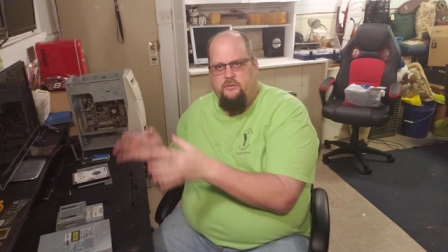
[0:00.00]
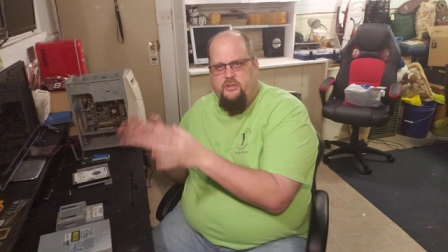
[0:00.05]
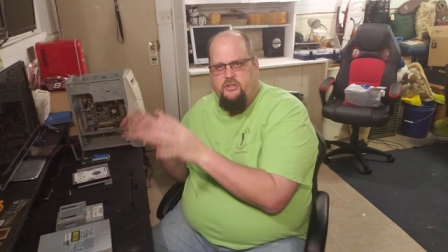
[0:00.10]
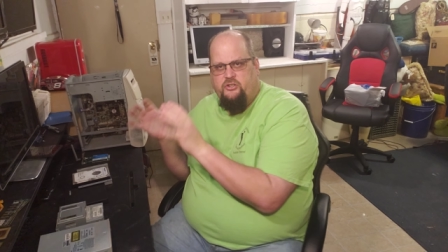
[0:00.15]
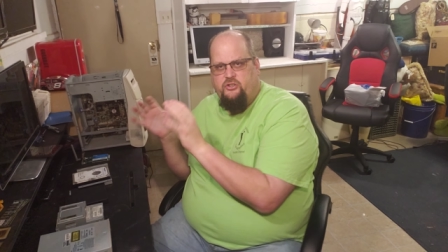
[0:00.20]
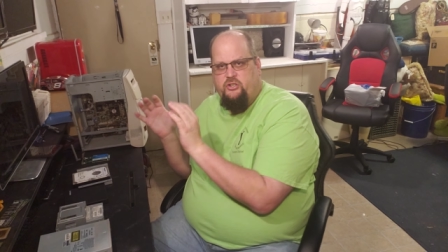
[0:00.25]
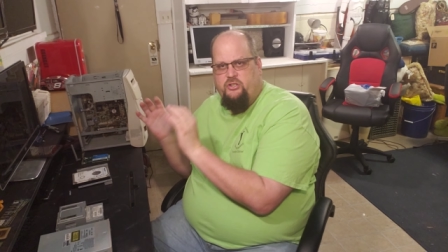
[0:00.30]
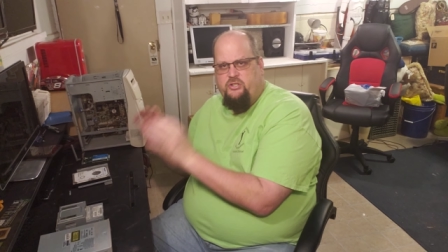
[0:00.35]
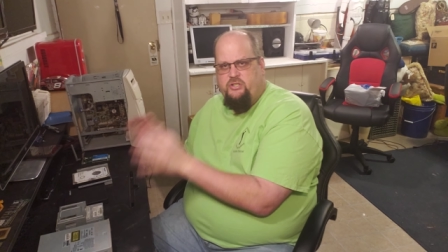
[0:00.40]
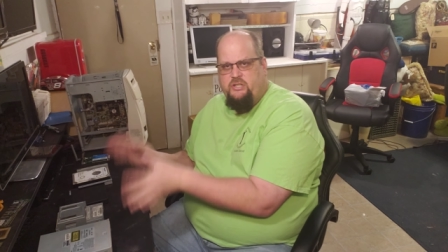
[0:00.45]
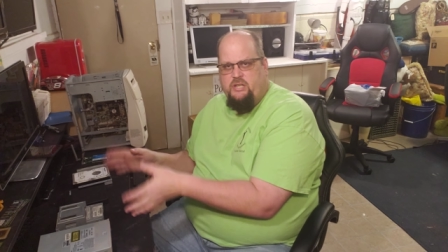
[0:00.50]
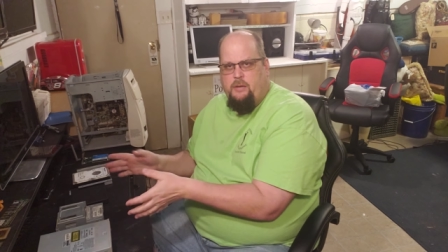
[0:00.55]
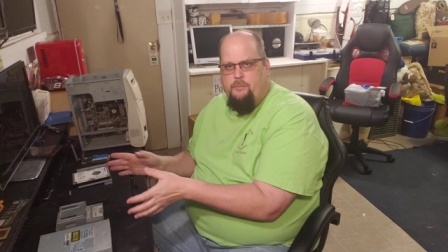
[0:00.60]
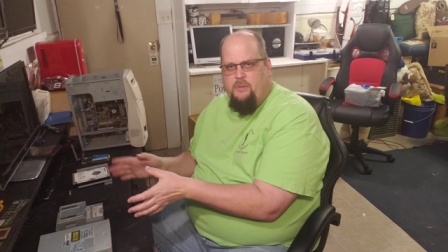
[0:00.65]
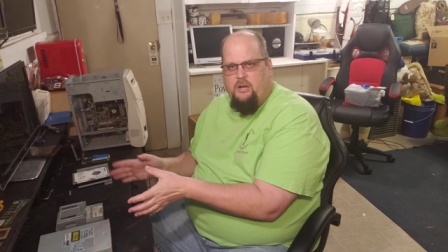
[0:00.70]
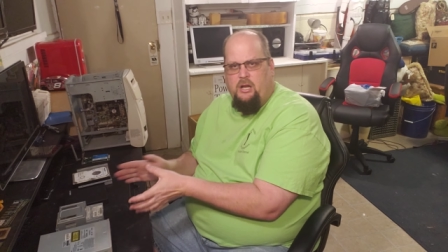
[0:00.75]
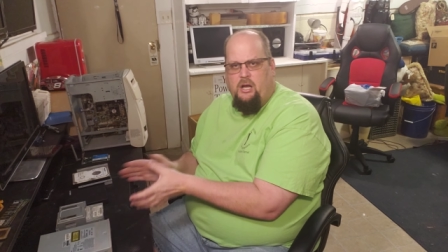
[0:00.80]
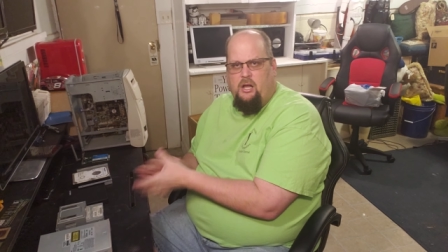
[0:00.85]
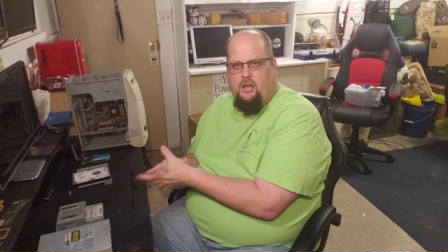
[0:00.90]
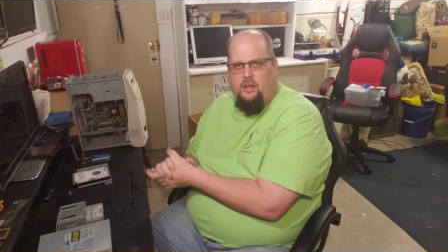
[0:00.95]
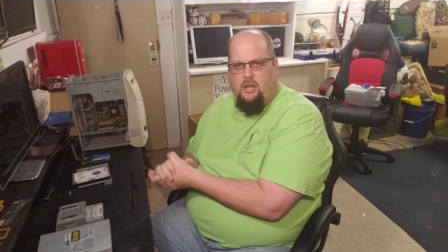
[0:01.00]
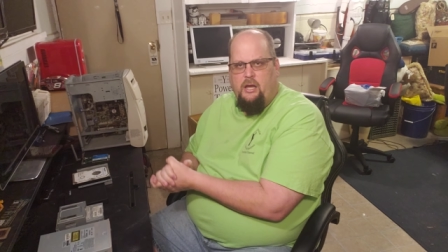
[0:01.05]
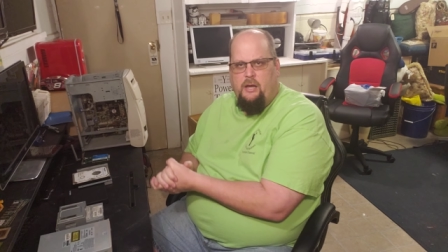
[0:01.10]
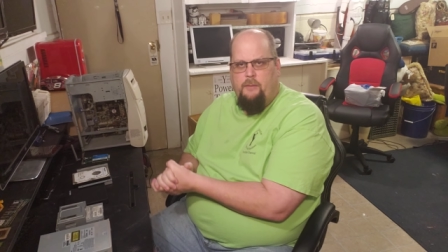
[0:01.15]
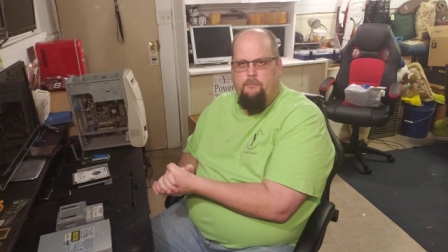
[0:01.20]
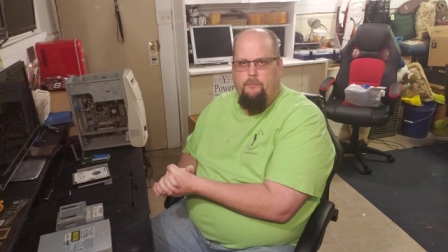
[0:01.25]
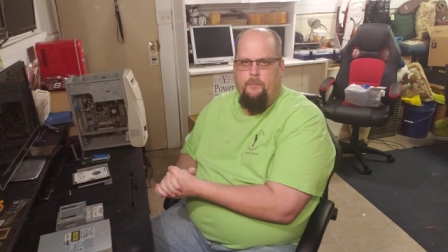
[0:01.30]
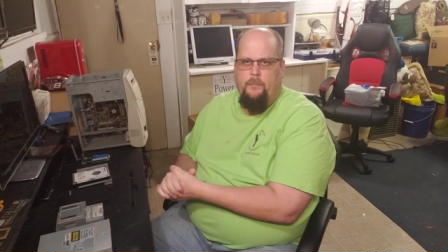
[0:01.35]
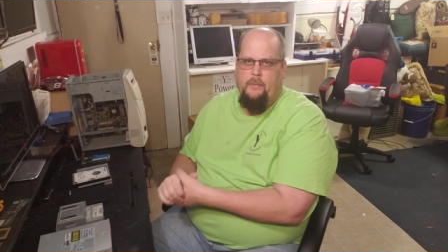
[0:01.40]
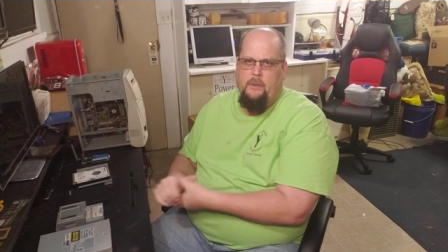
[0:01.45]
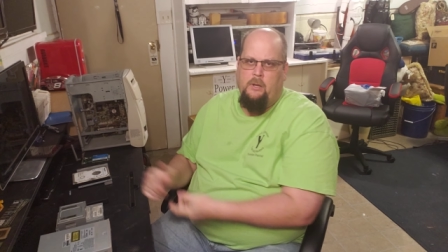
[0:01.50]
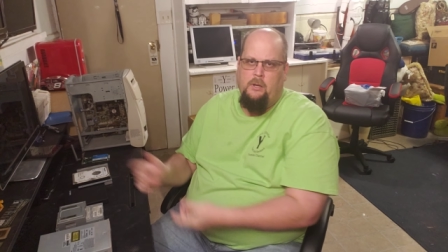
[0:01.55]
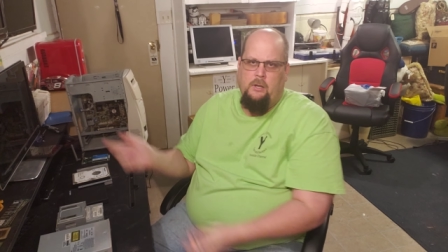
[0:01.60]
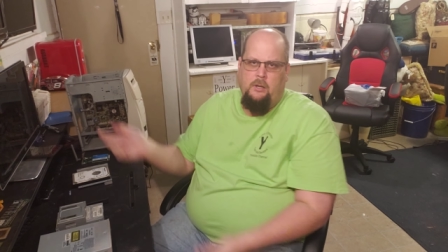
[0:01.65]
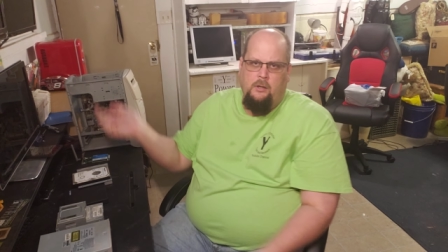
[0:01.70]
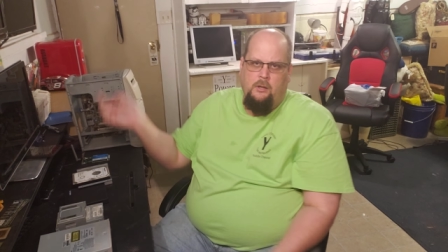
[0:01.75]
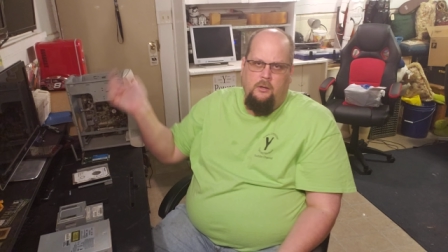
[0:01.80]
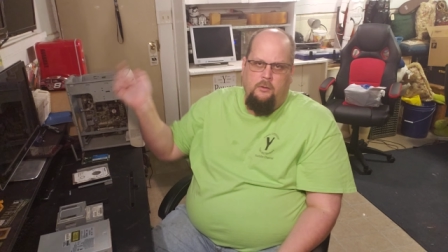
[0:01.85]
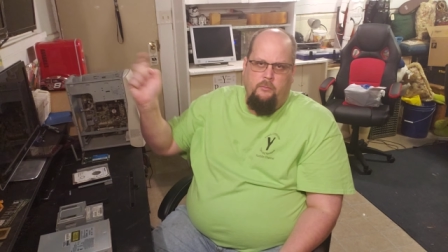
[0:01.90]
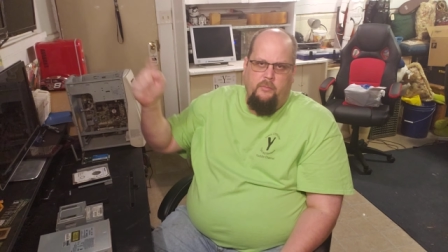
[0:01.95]
This should sum it all up.
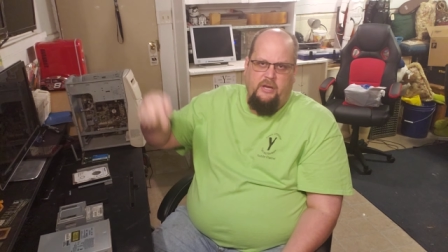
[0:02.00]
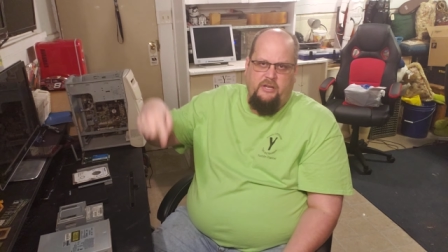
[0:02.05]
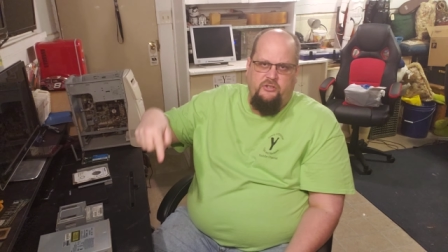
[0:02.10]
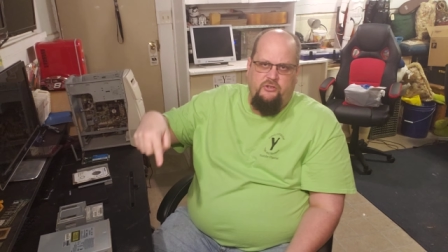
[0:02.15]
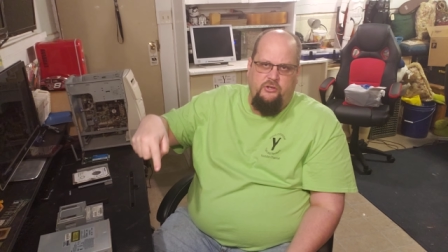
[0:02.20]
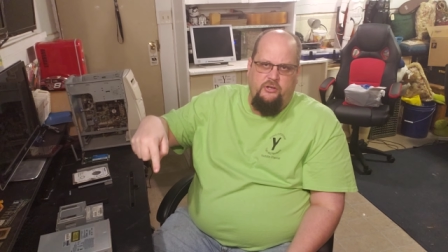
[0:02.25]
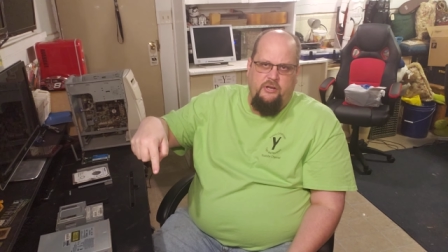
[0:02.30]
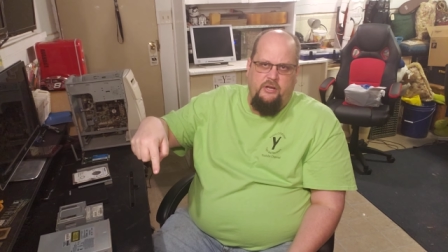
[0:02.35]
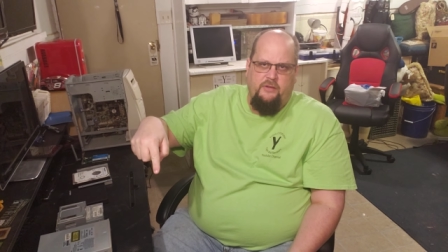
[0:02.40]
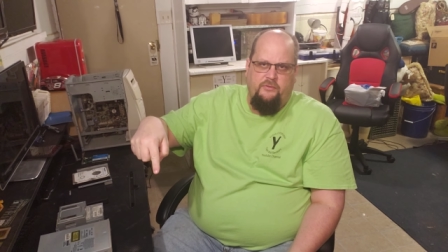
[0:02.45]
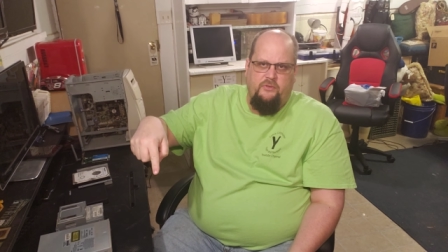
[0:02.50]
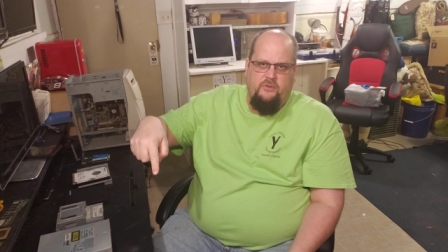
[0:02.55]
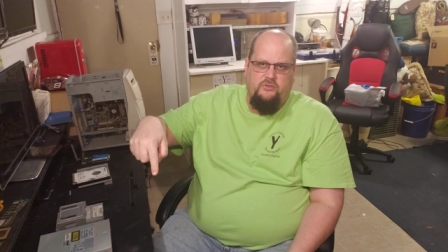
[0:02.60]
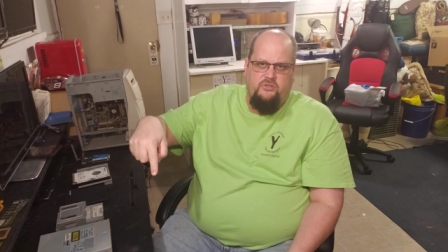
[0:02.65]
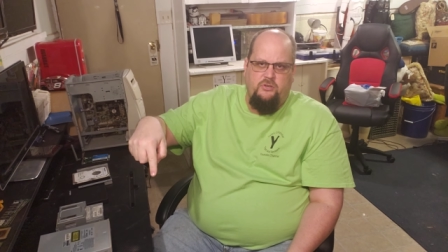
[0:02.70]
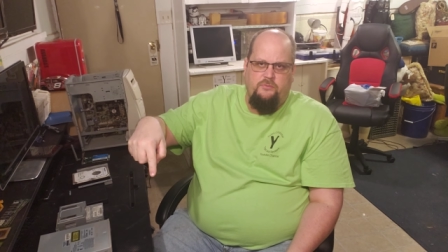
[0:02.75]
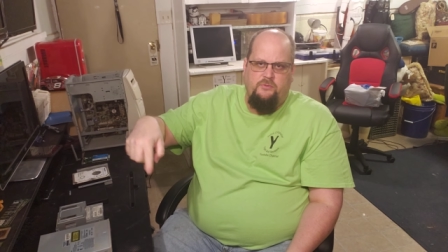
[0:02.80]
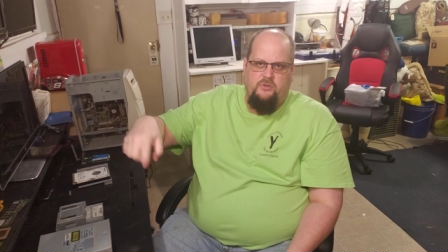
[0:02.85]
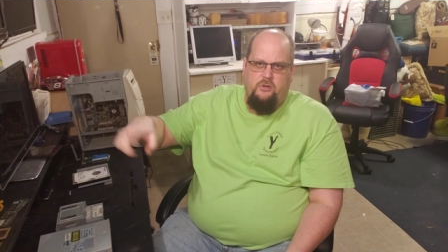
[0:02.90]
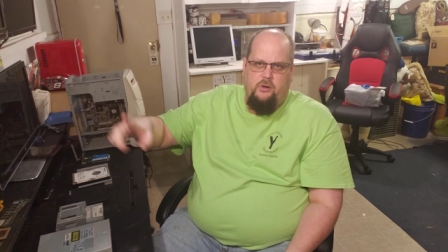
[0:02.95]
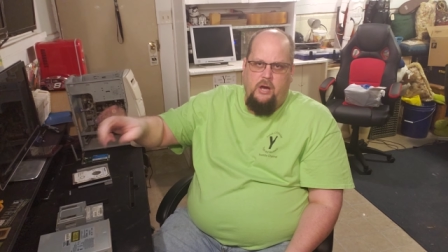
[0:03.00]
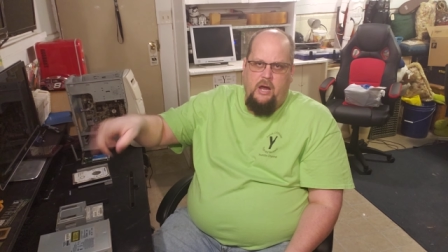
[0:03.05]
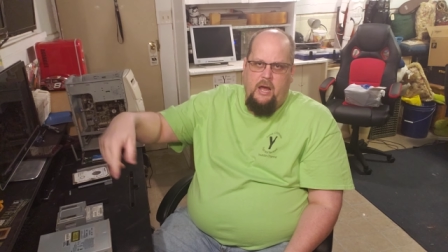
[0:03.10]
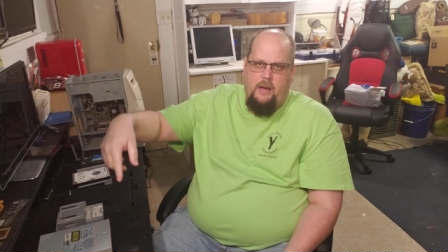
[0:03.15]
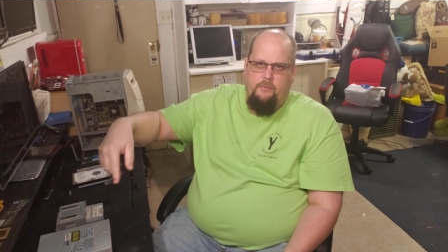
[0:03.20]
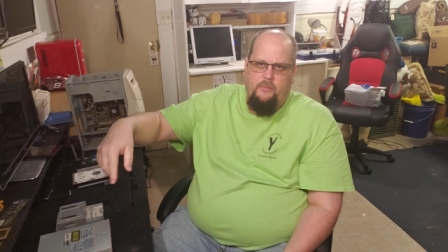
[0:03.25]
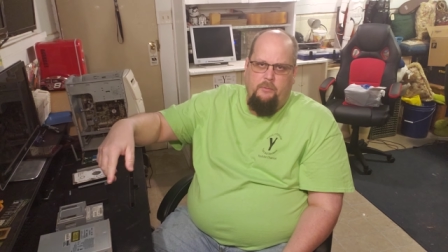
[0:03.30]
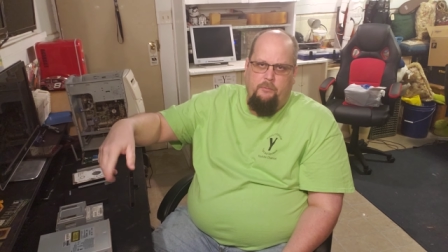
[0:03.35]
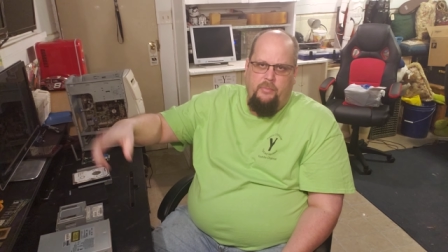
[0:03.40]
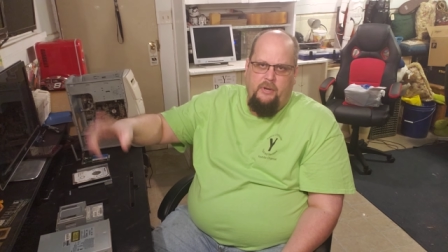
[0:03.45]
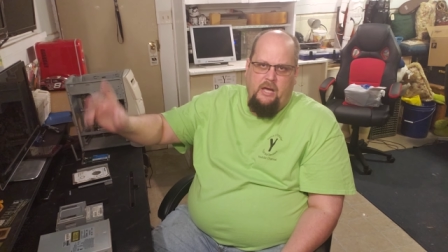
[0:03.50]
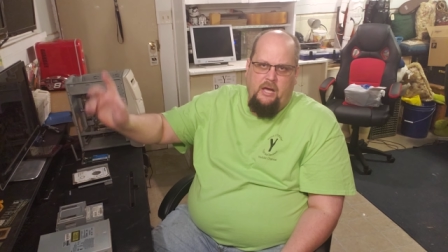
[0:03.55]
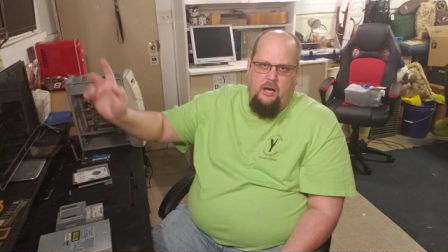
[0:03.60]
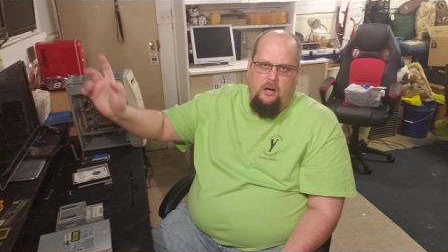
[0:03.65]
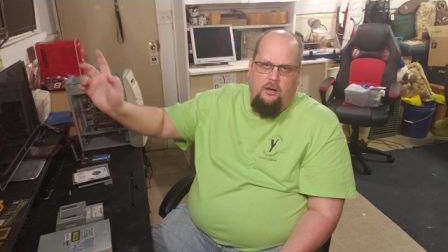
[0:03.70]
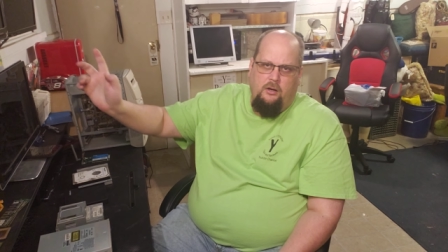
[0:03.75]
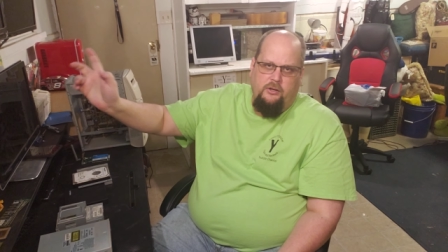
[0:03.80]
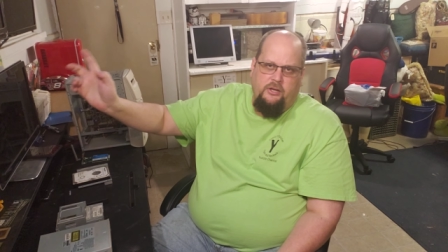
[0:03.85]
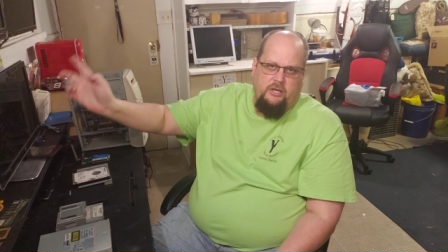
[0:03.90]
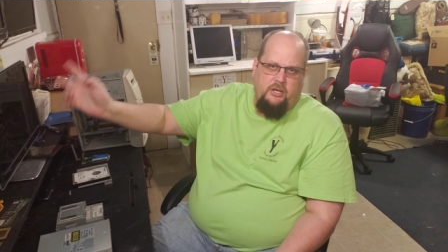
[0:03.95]
Make sure you hit the subscribe, the bell,